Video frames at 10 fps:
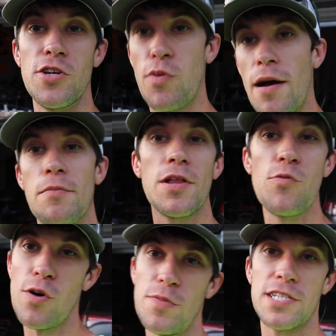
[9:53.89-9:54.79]
You probably
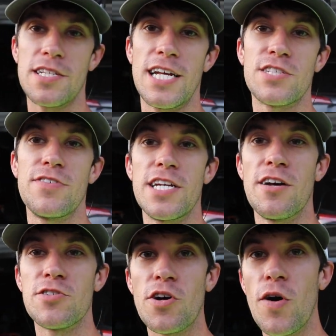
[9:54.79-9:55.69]
will miss the next
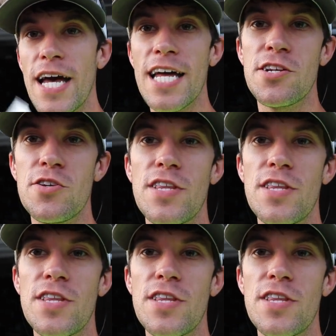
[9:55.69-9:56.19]
video. So go ahead and do